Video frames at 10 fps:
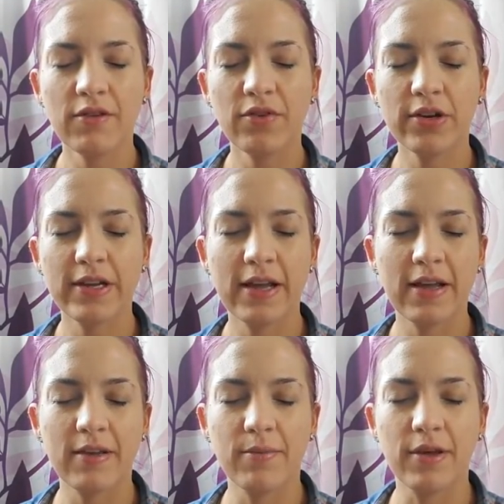Every
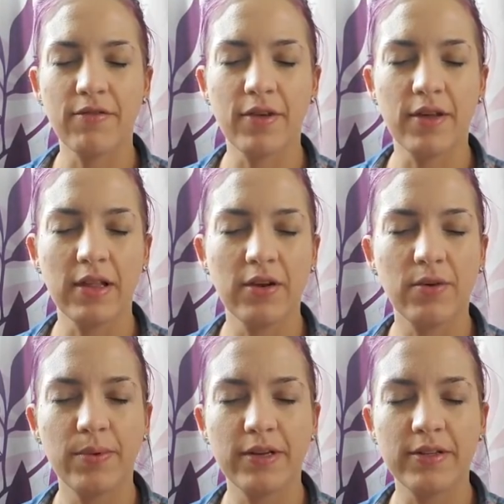day it might feel a
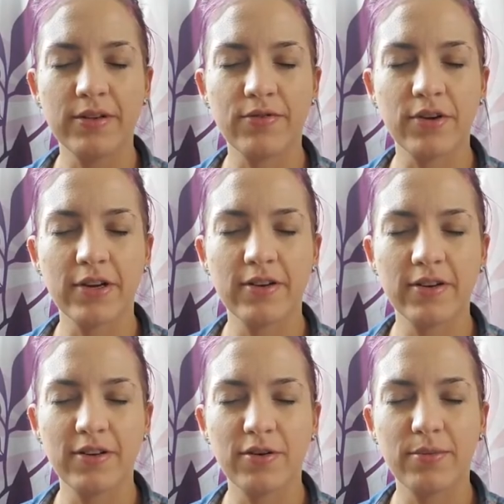little bit different
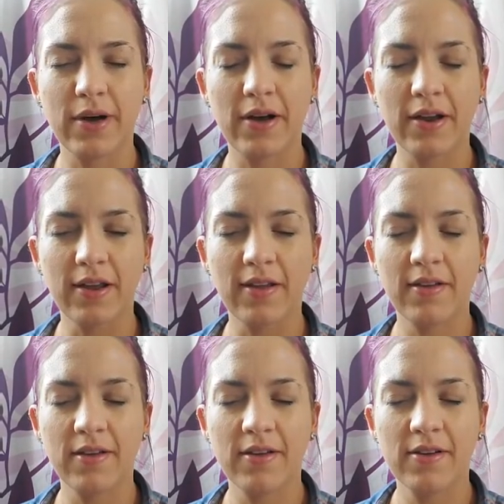in your body
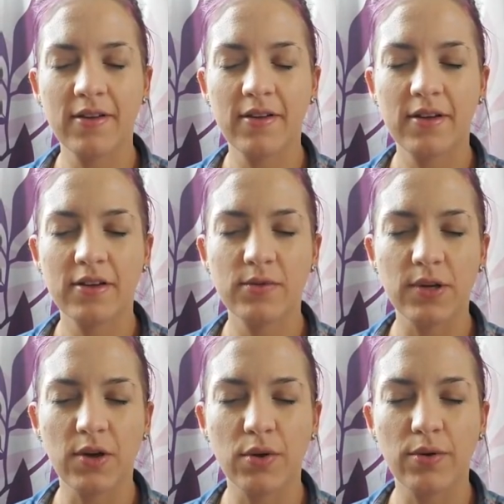as
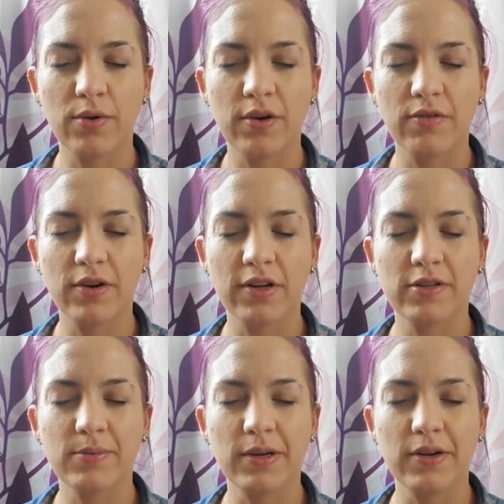we go through different
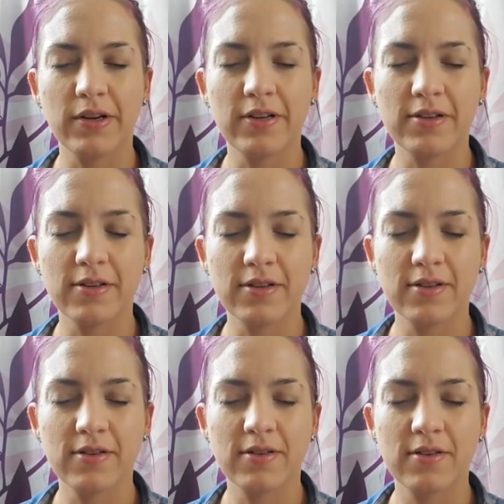
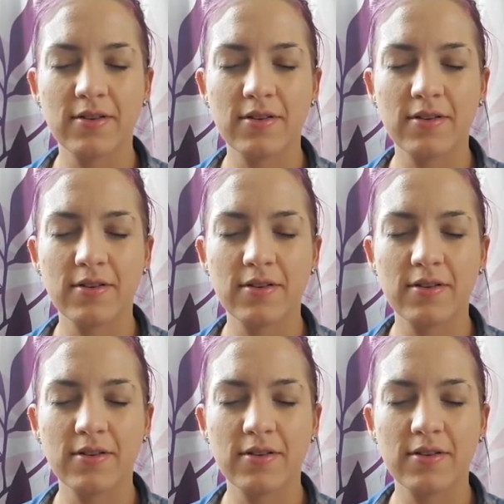experiences.